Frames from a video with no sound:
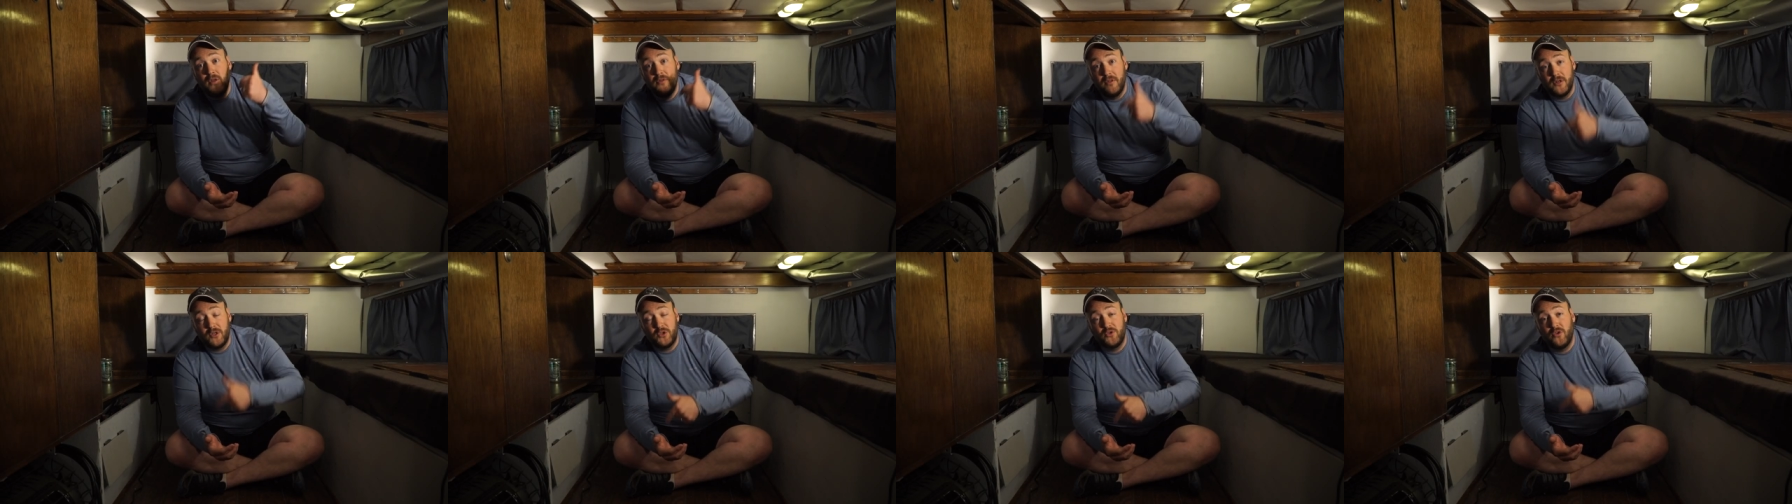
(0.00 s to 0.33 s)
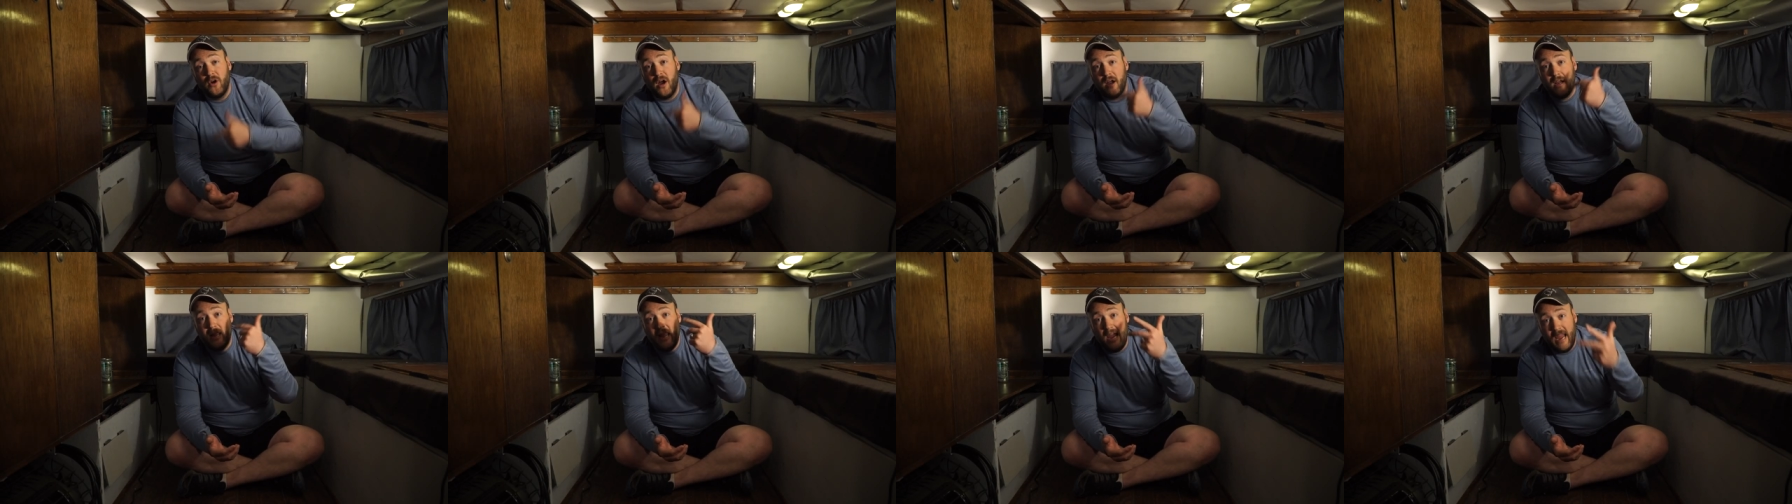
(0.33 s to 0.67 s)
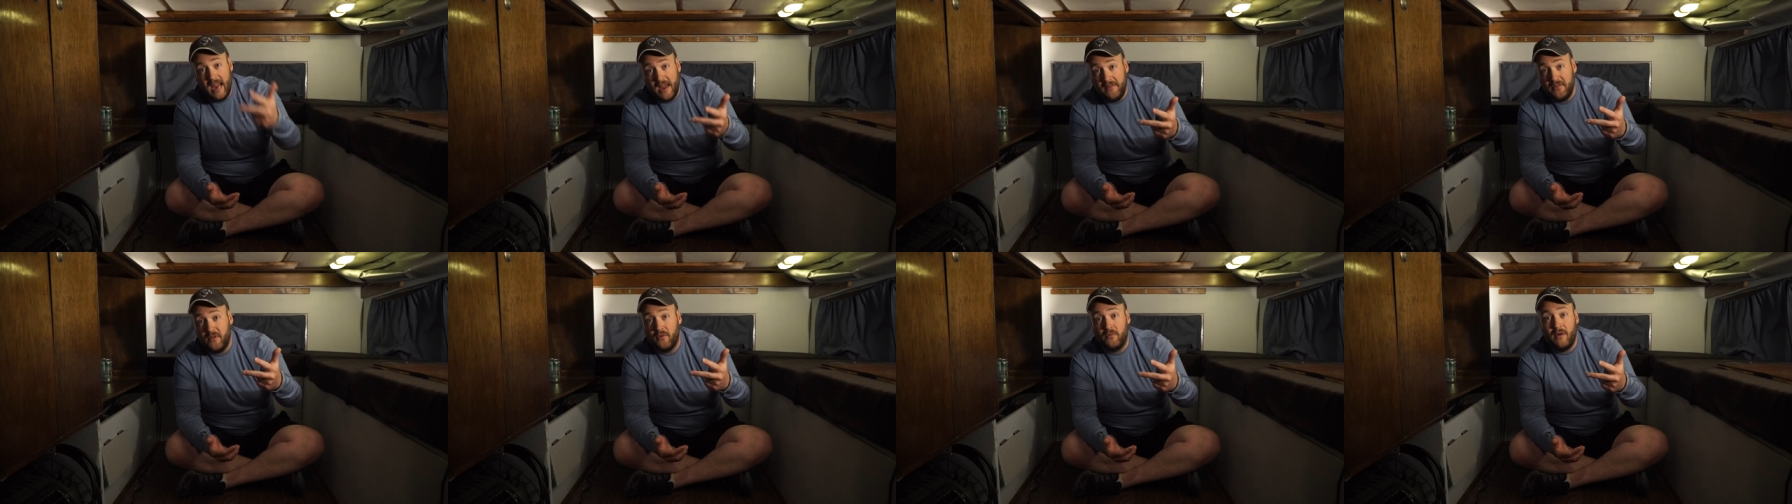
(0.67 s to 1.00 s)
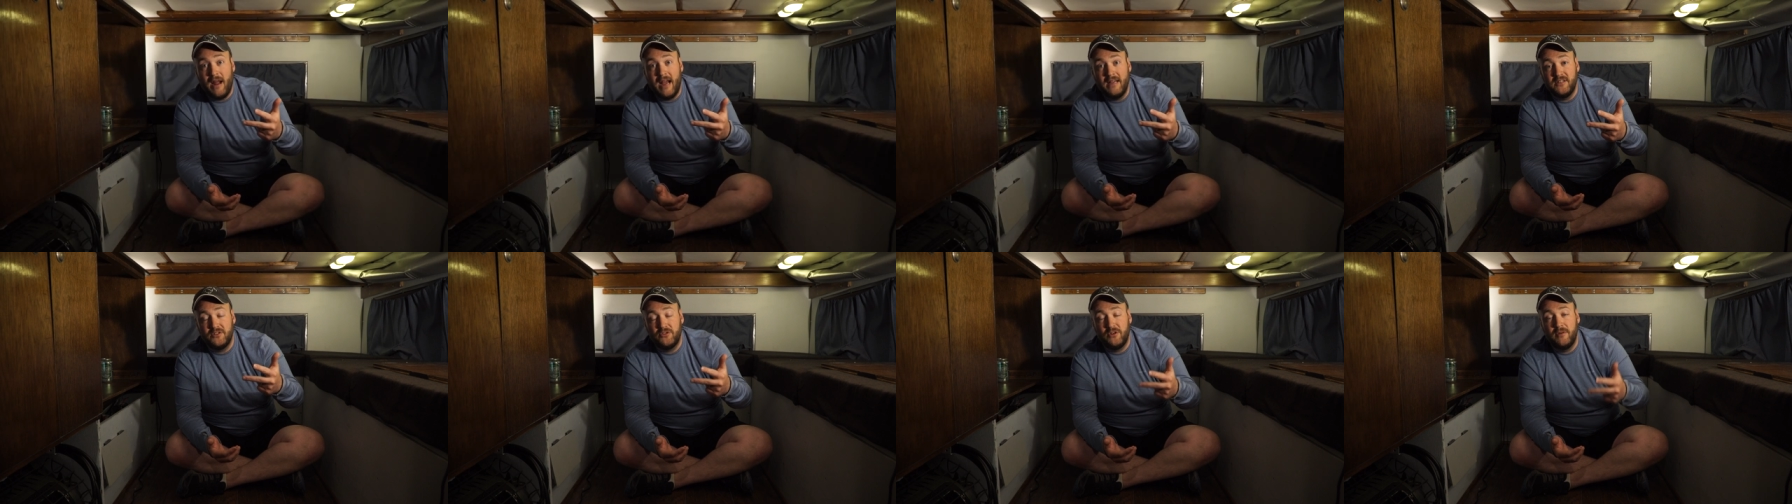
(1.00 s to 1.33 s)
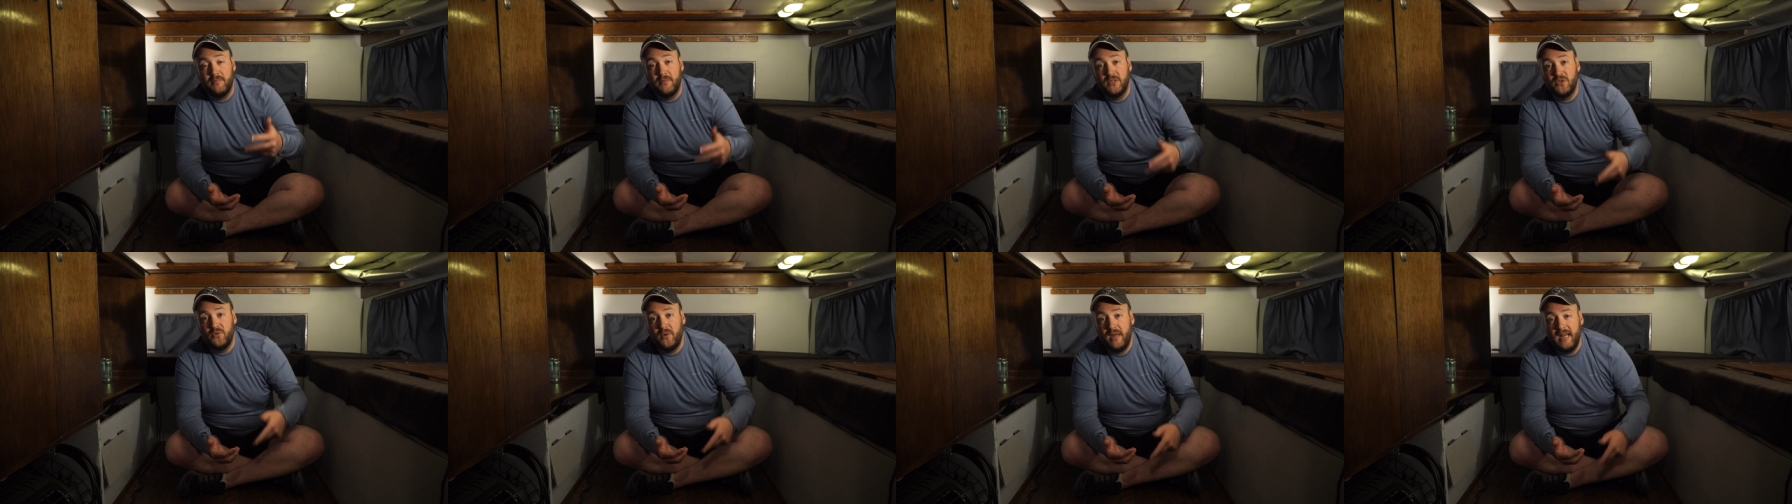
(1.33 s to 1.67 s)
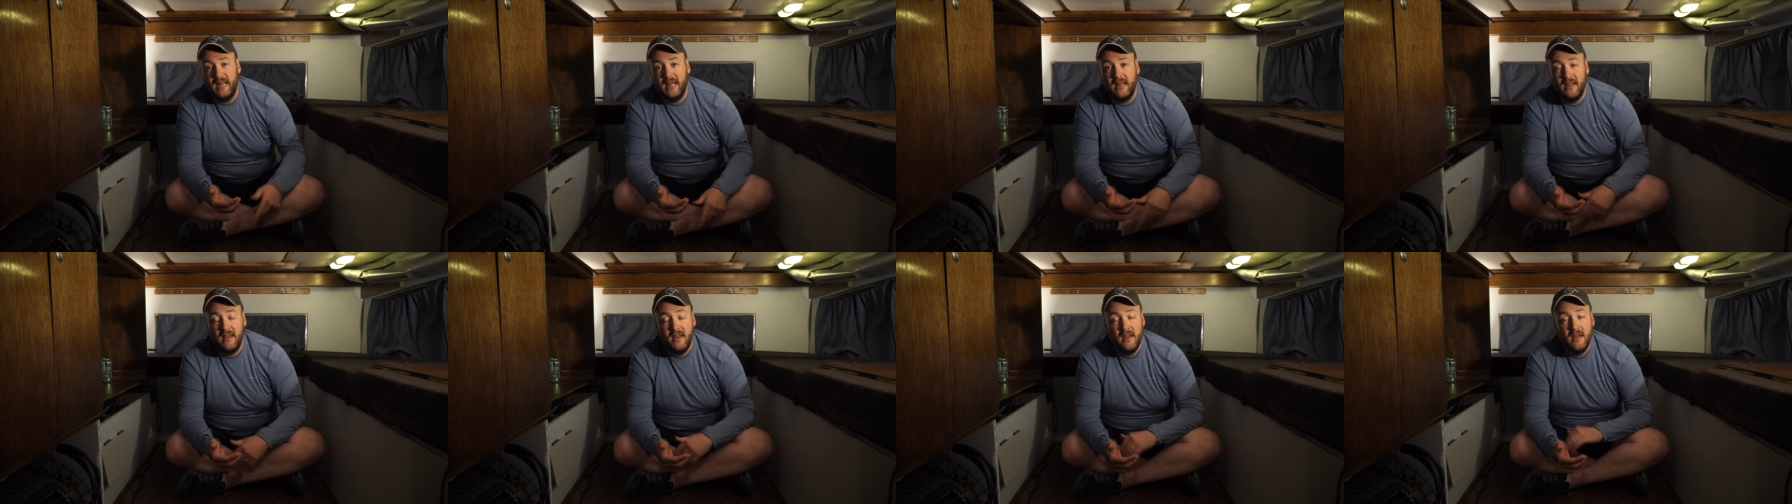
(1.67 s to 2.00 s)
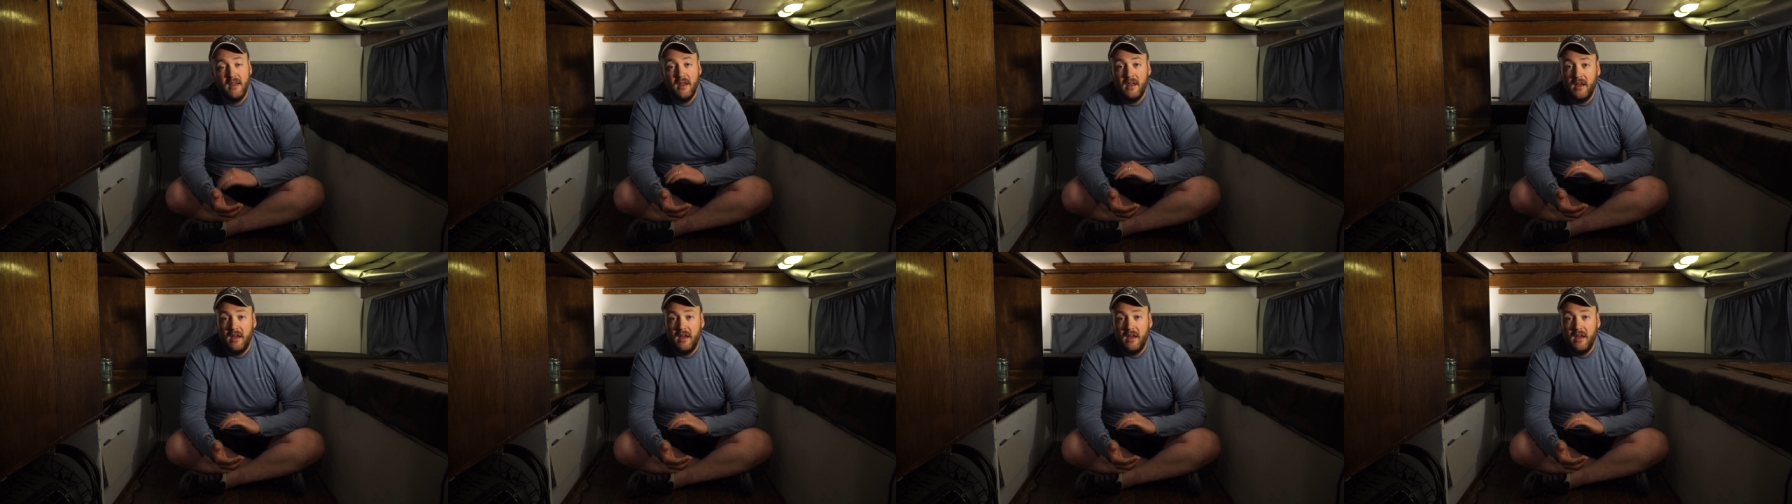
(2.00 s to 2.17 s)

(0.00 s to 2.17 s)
the truck, and the riser in between it